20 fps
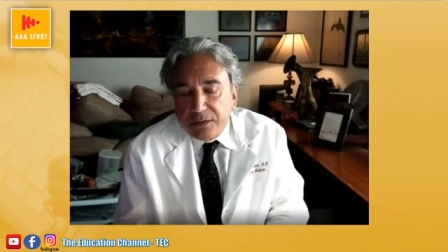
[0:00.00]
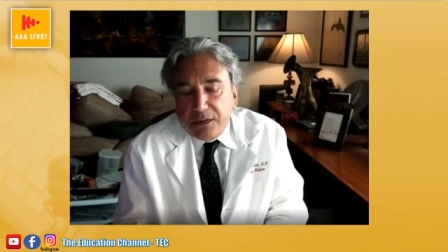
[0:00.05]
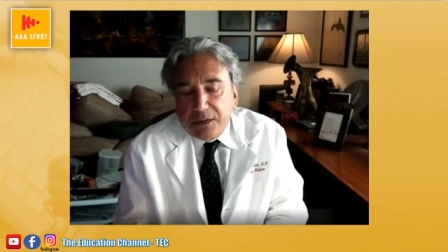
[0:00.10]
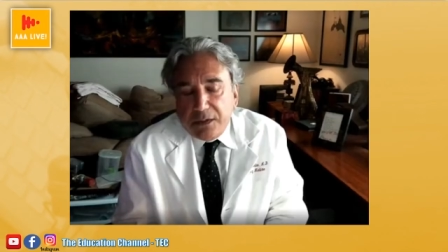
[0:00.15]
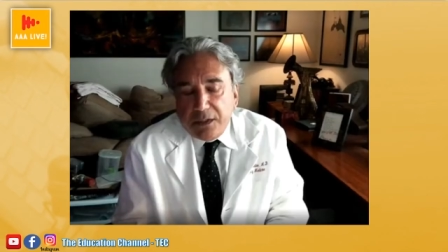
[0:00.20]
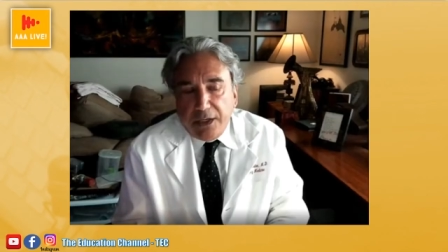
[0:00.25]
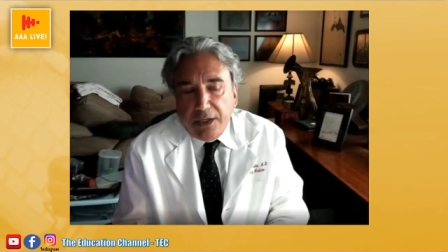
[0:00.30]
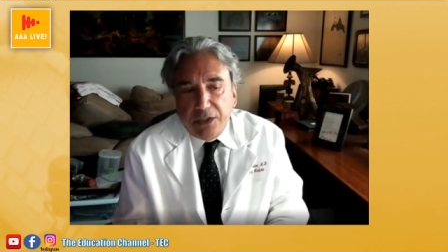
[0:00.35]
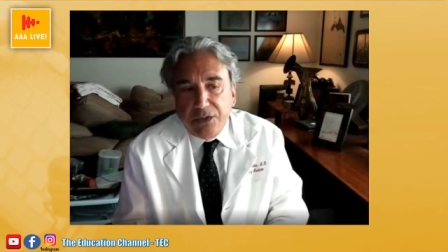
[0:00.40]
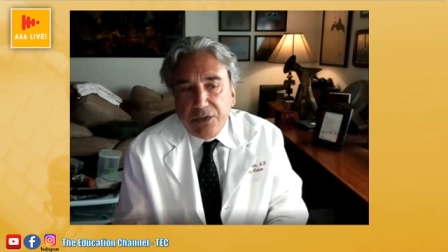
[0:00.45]

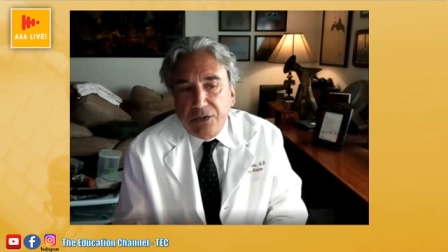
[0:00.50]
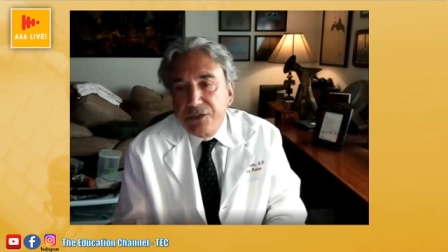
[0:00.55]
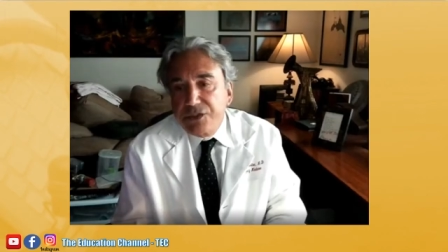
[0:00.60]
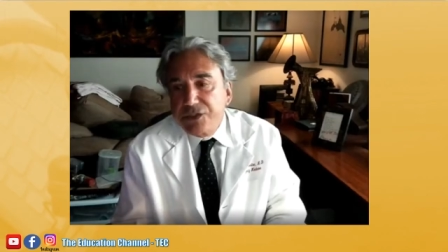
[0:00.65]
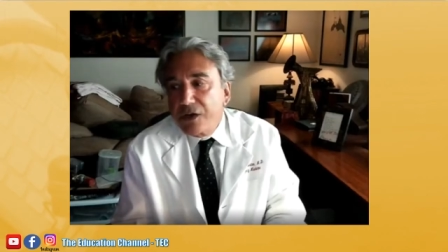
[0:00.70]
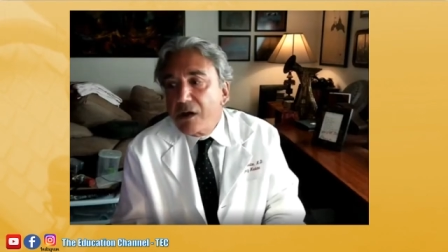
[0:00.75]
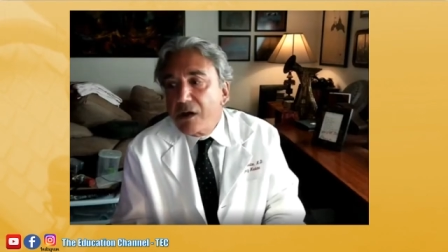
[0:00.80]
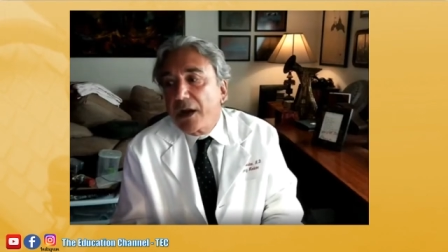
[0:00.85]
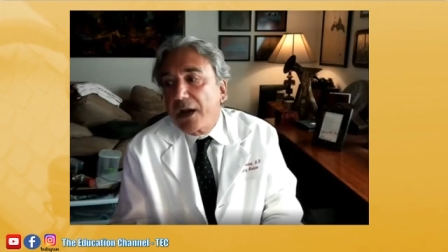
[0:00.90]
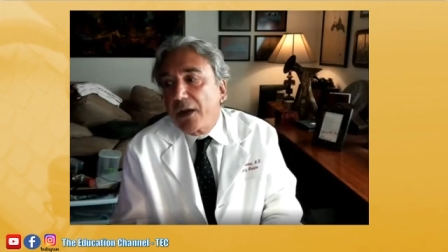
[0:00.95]
kind of turns you
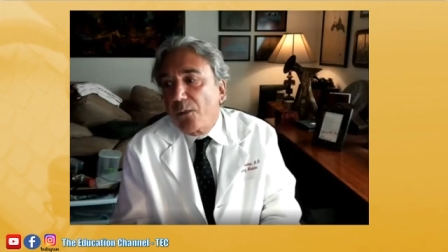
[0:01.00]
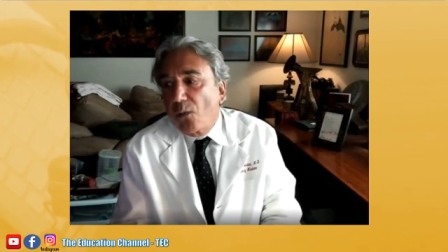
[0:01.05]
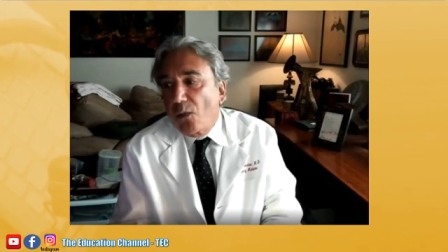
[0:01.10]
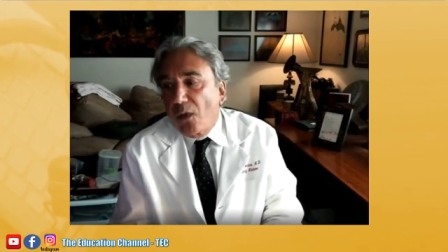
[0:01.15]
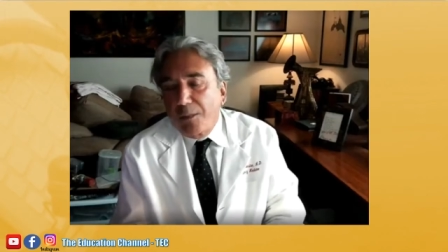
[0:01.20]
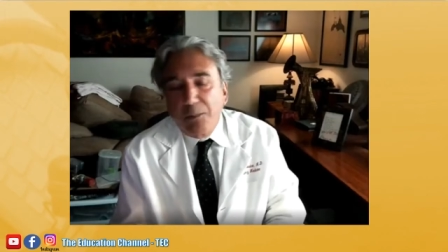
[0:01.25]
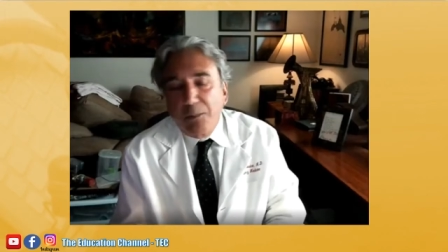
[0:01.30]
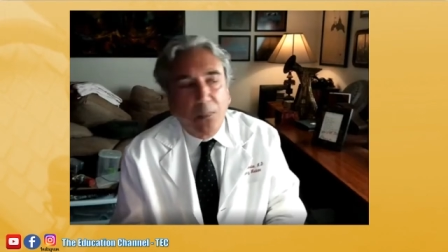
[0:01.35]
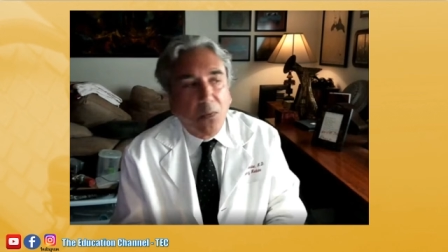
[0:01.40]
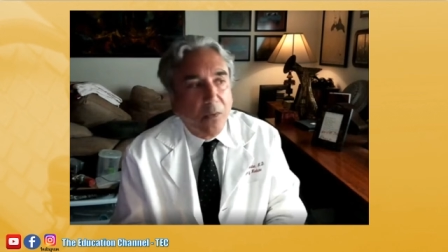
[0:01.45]
on. And
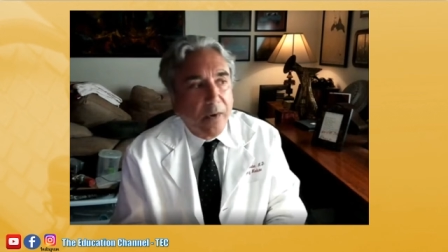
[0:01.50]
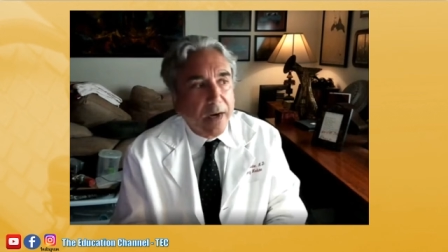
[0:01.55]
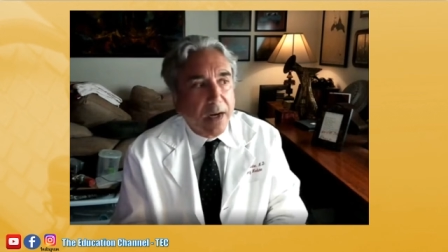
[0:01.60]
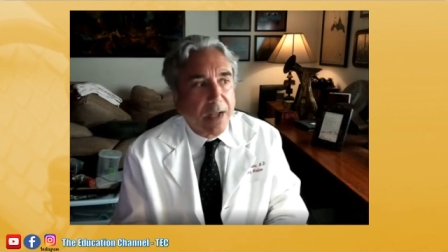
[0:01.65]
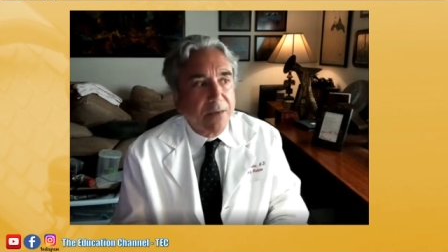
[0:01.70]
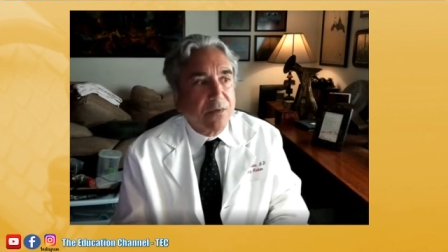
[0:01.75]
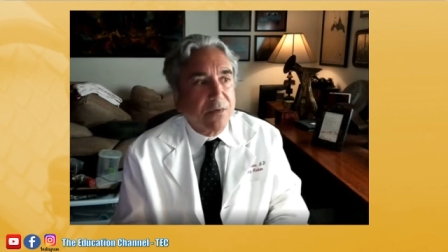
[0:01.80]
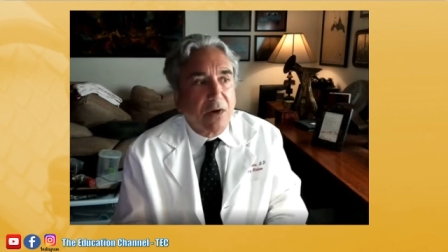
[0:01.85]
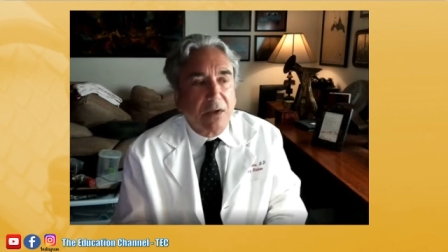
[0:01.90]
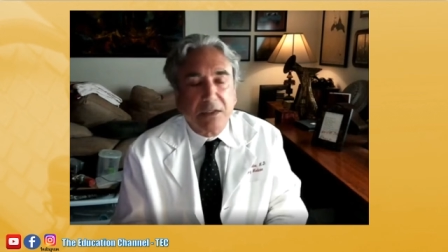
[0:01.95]
one point I
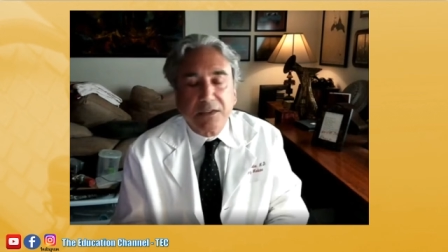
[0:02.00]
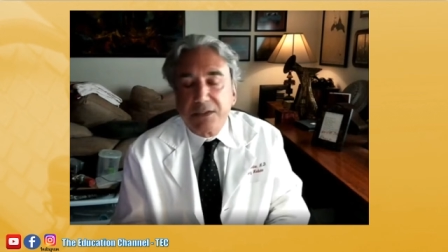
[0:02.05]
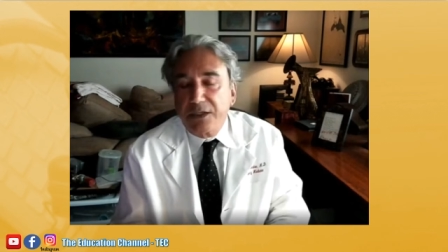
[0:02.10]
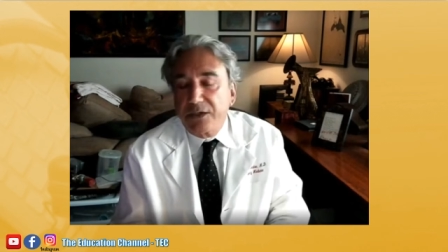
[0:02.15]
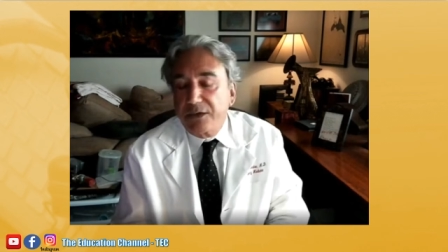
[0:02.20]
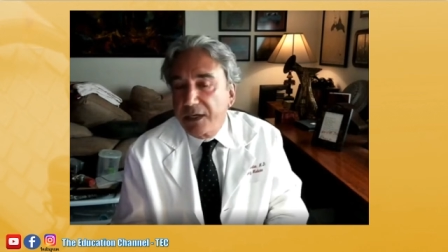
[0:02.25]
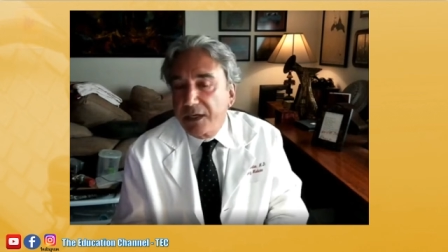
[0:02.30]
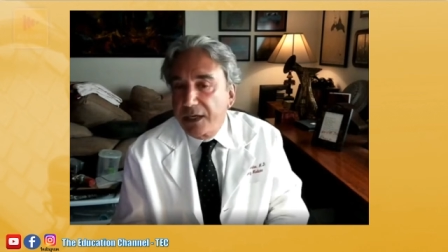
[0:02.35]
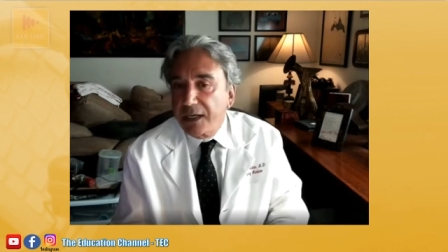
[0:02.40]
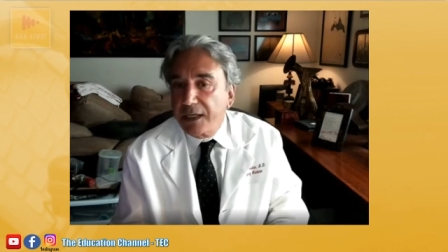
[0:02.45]

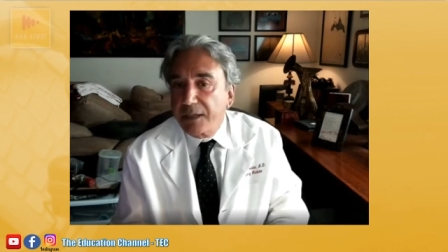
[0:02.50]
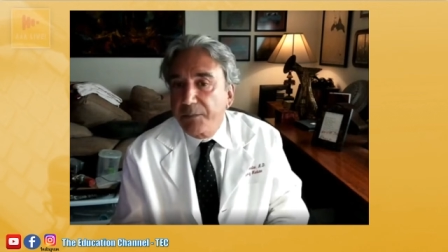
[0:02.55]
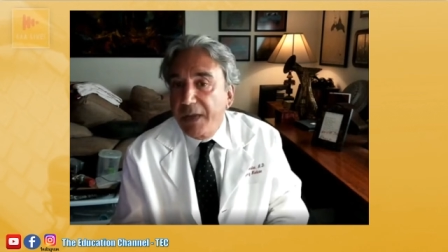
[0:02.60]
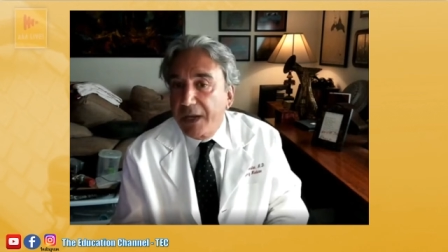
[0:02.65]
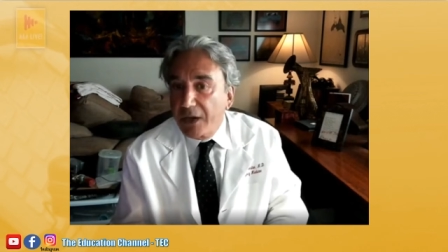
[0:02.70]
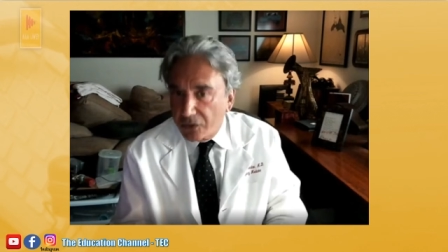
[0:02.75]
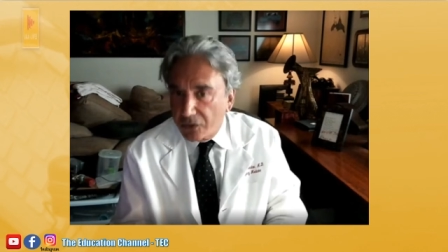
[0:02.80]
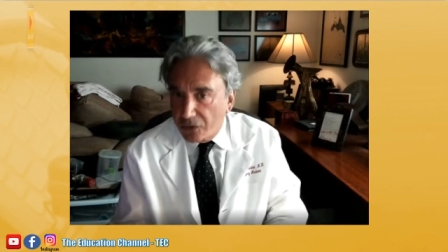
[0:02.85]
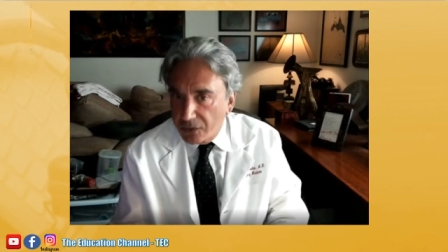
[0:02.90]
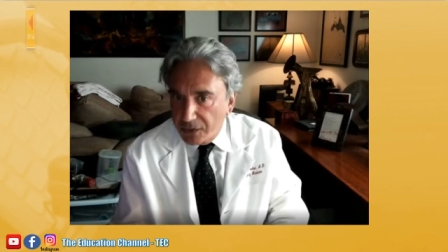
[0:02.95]
volunteered at a
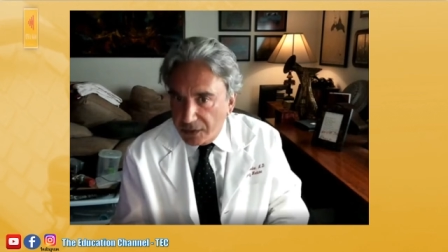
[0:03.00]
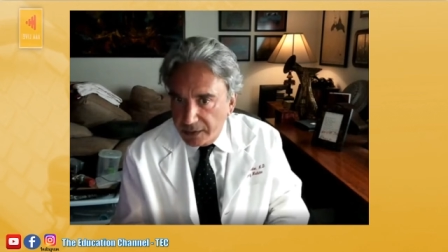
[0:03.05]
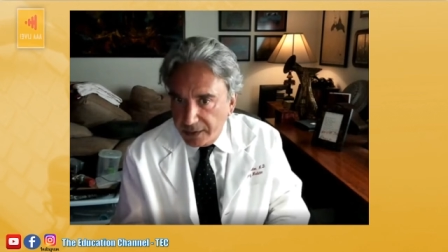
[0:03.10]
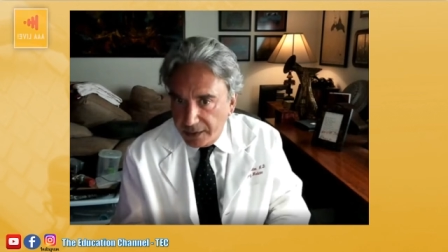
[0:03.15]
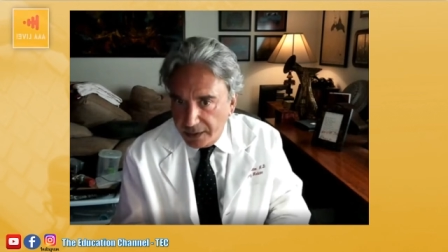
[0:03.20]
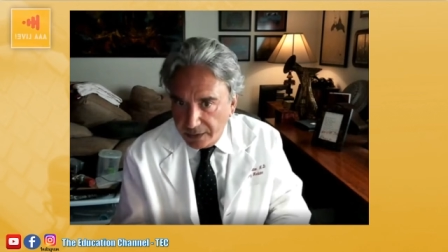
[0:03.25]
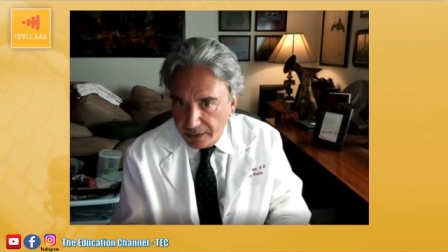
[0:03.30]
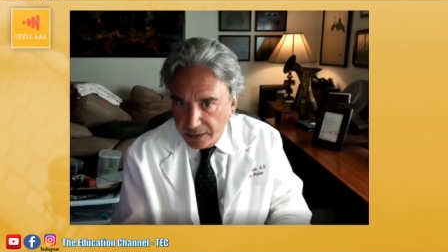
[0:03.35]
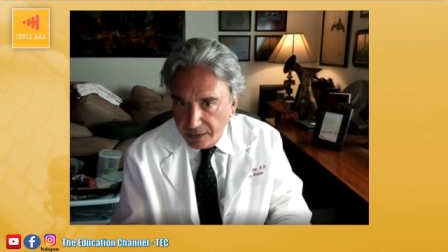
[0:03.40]
medical clinic.